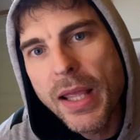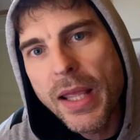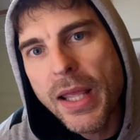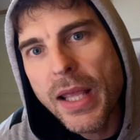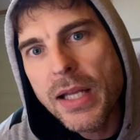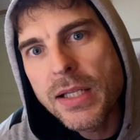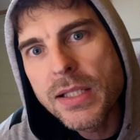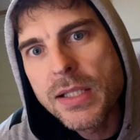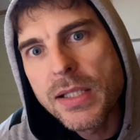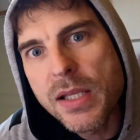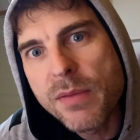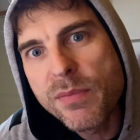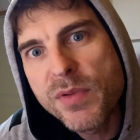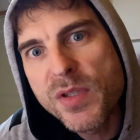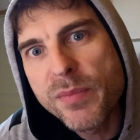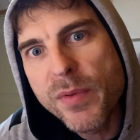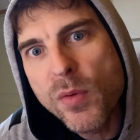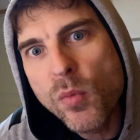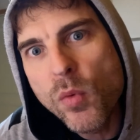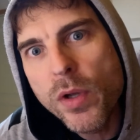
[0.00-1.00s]
And it seems
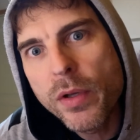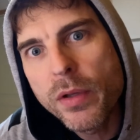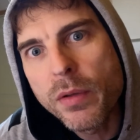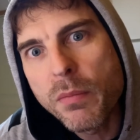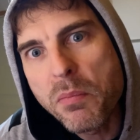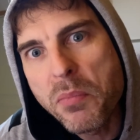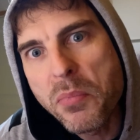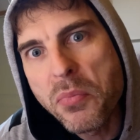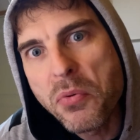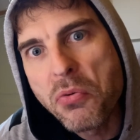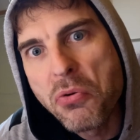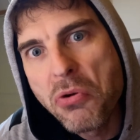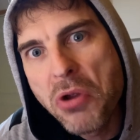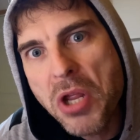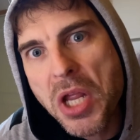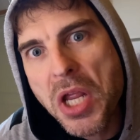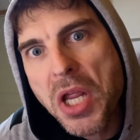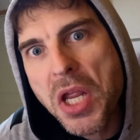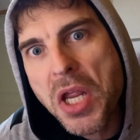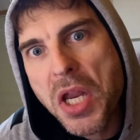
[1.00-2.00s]
to be working
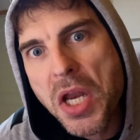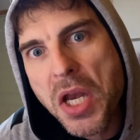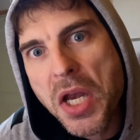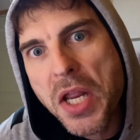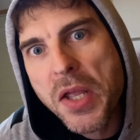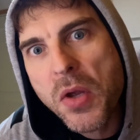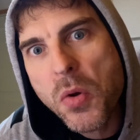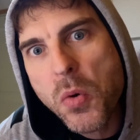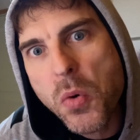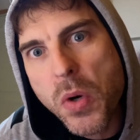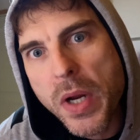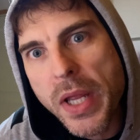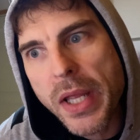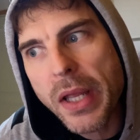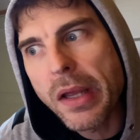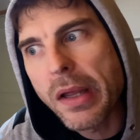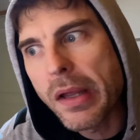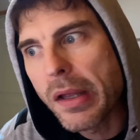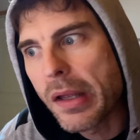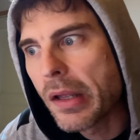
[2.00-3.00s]
pretty
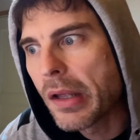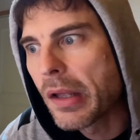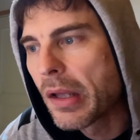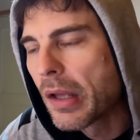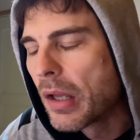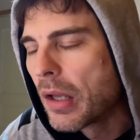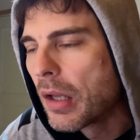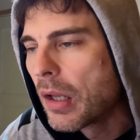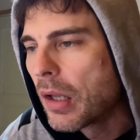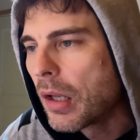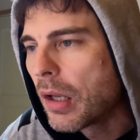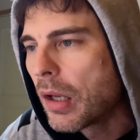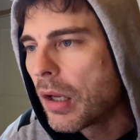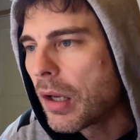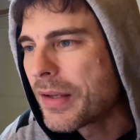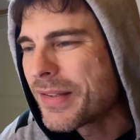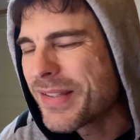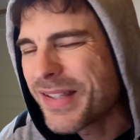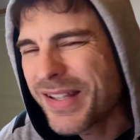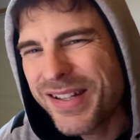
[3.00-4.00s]
quick.
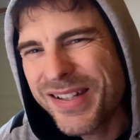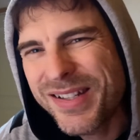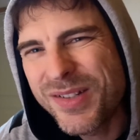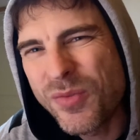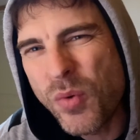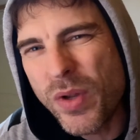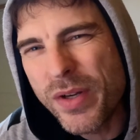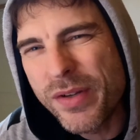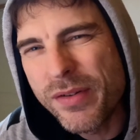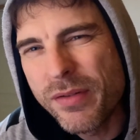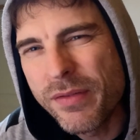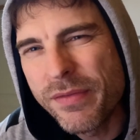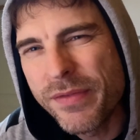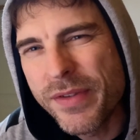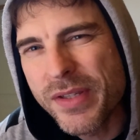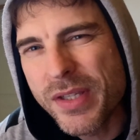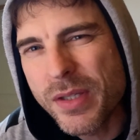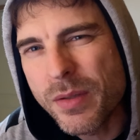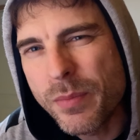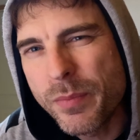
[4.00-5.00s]
I started to wonder if
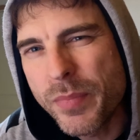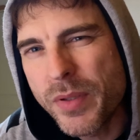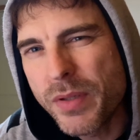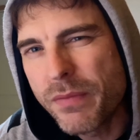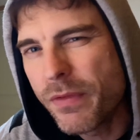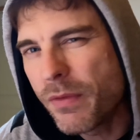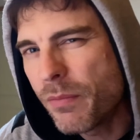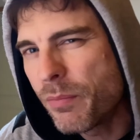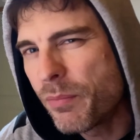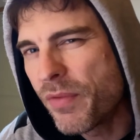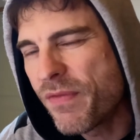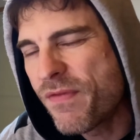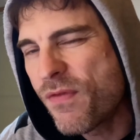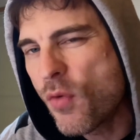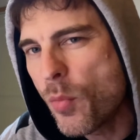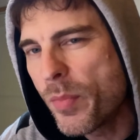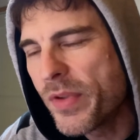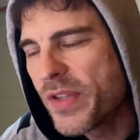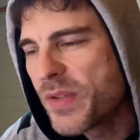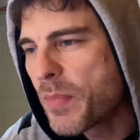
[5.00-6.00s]
there's a bit of a
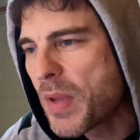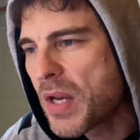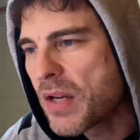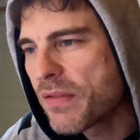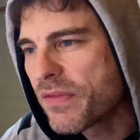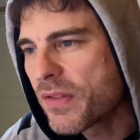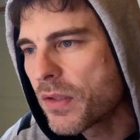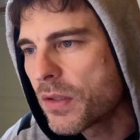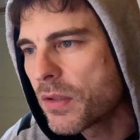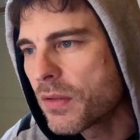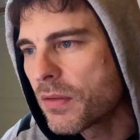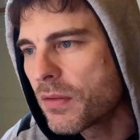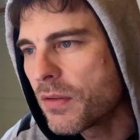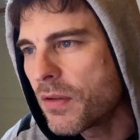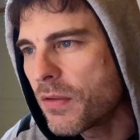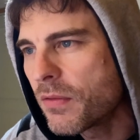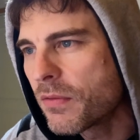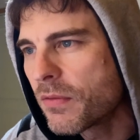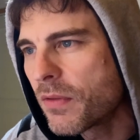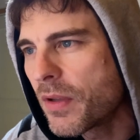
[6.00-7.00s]
performance benefit. You
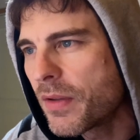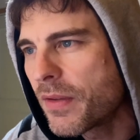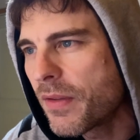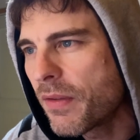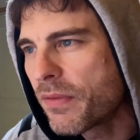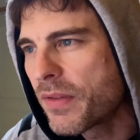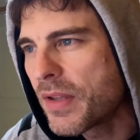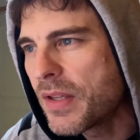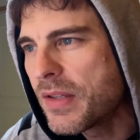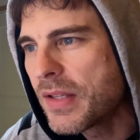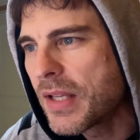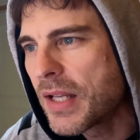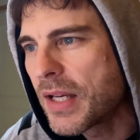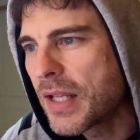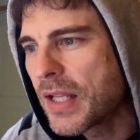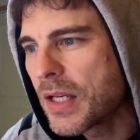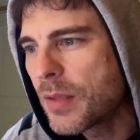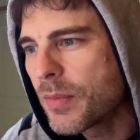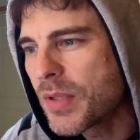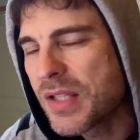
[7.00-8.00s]
know, are things gonna
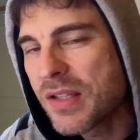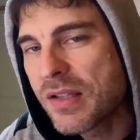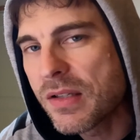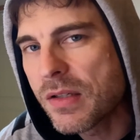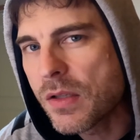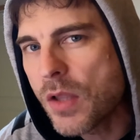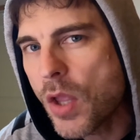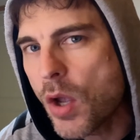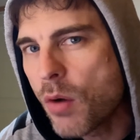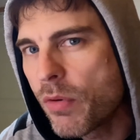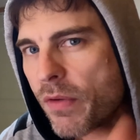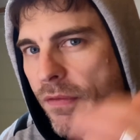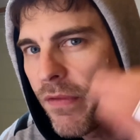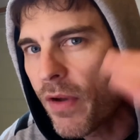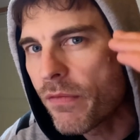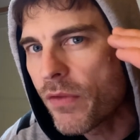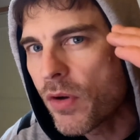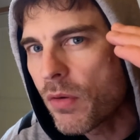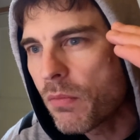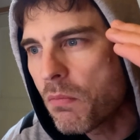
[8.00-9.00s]
get a bit slow if
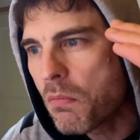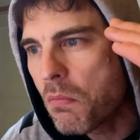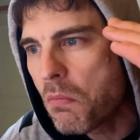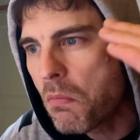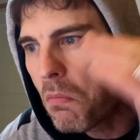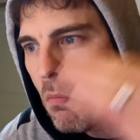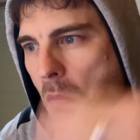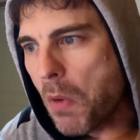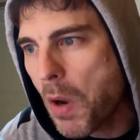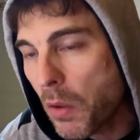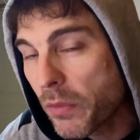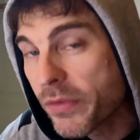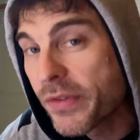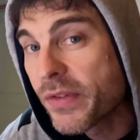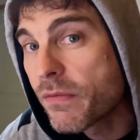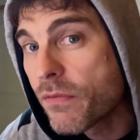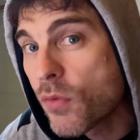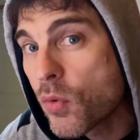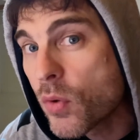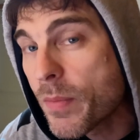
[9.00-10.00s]
I've got lots
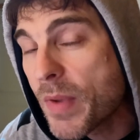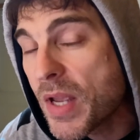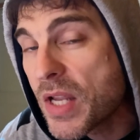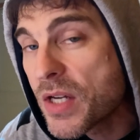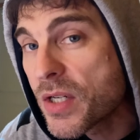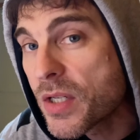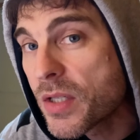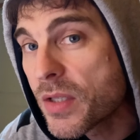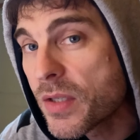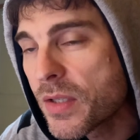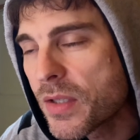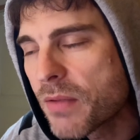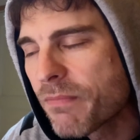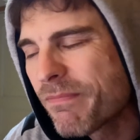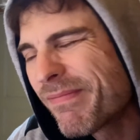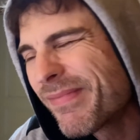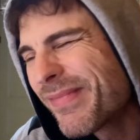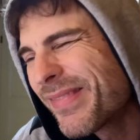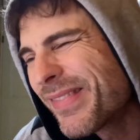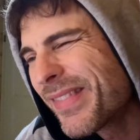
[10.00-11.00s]
of automations?
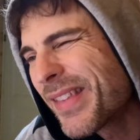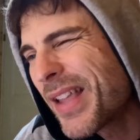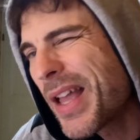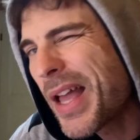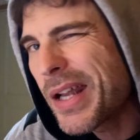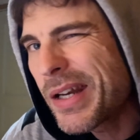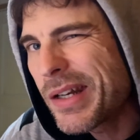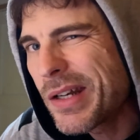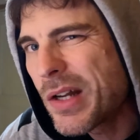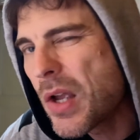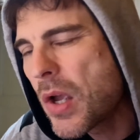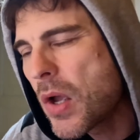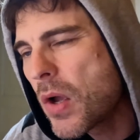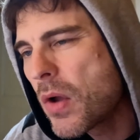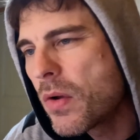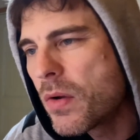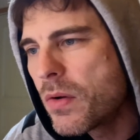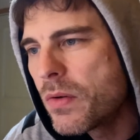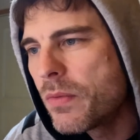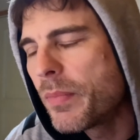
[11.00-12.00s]
I don't
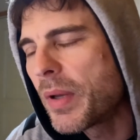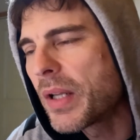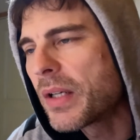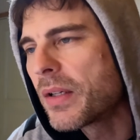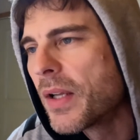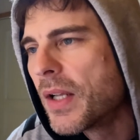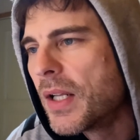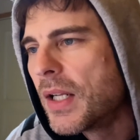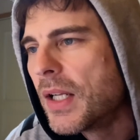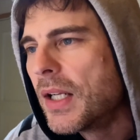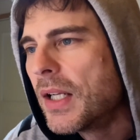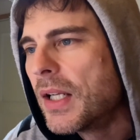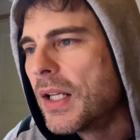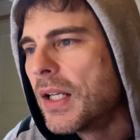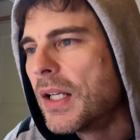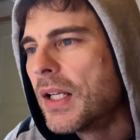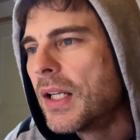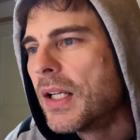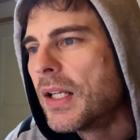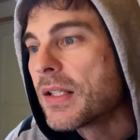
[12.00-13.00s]
know, but
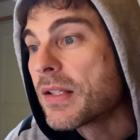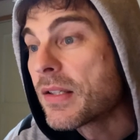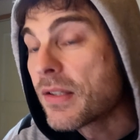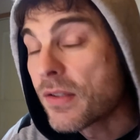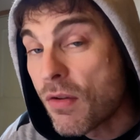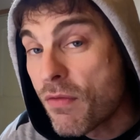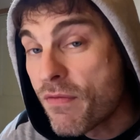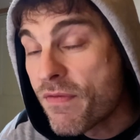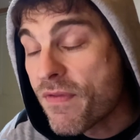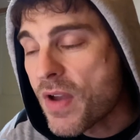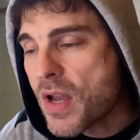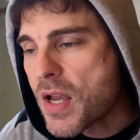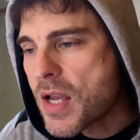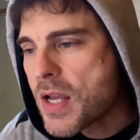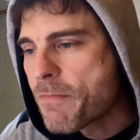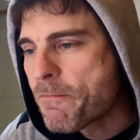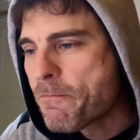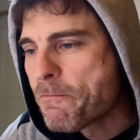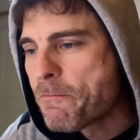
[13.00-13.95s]
so far,